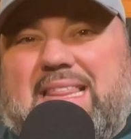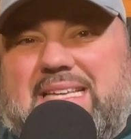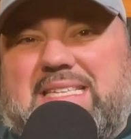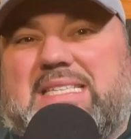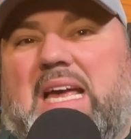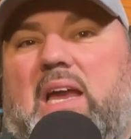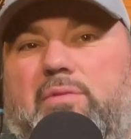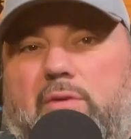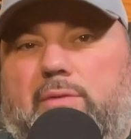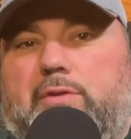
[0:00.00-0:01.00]
things aside
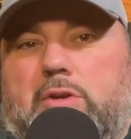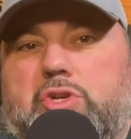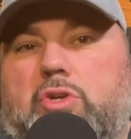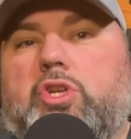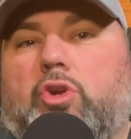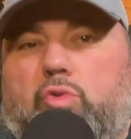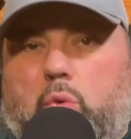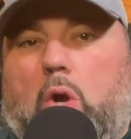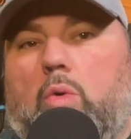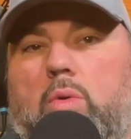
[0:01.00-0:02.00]
for the future to
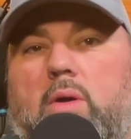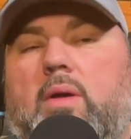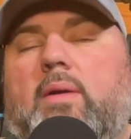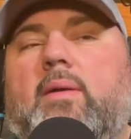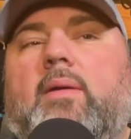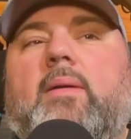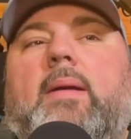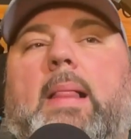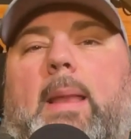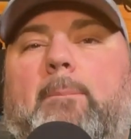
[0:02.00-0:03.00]
grow.
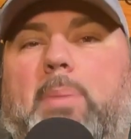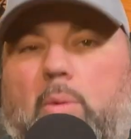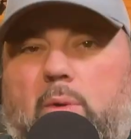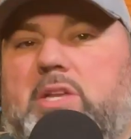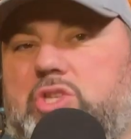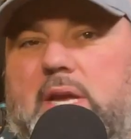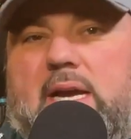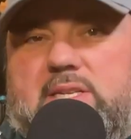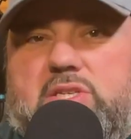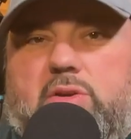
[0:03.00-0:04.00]
But what did you
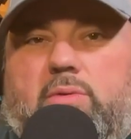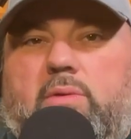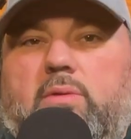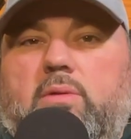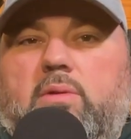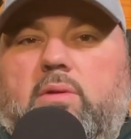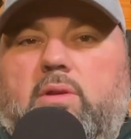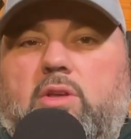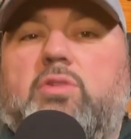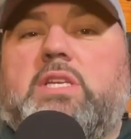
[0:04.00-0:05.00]
guys do?
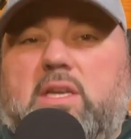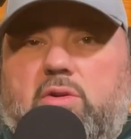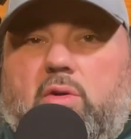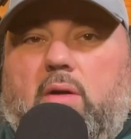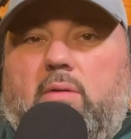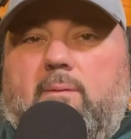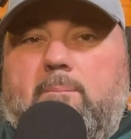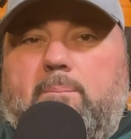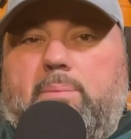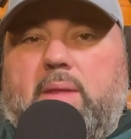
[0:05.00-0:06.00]
You did grow.
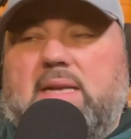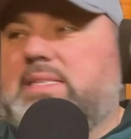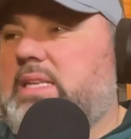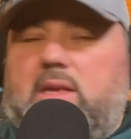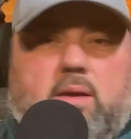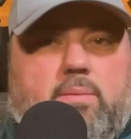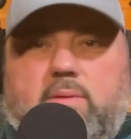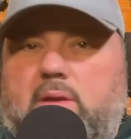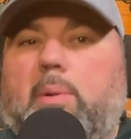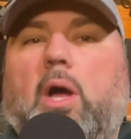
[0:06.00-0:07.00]
I see you.
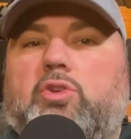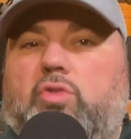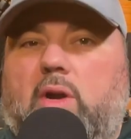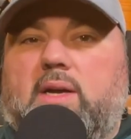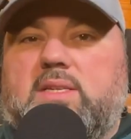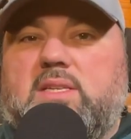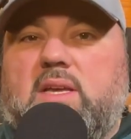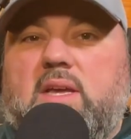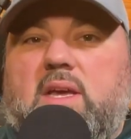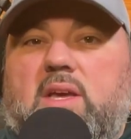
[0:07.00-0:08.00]
You bought trucks.
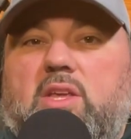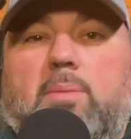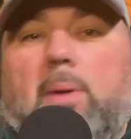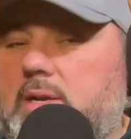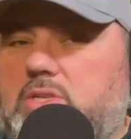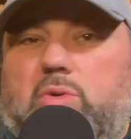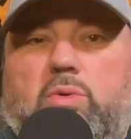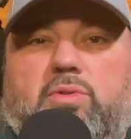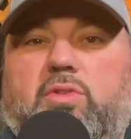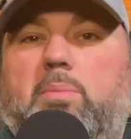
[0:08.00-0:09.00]
You bought
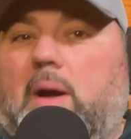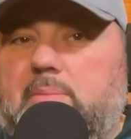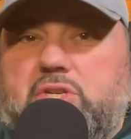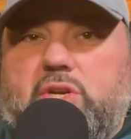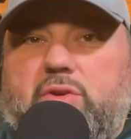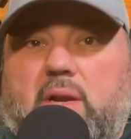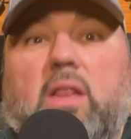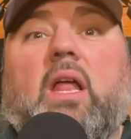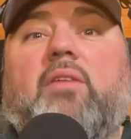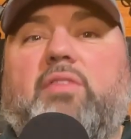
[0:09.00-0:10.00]
tools. You bought machinery. I
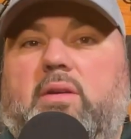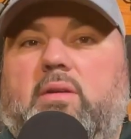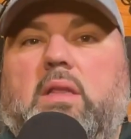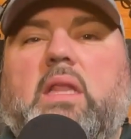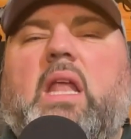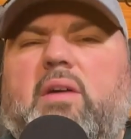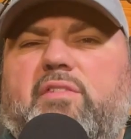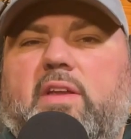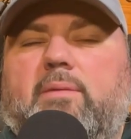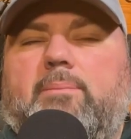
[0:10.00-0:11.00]
love it.
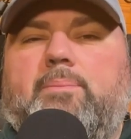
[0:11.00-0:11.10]
Love it.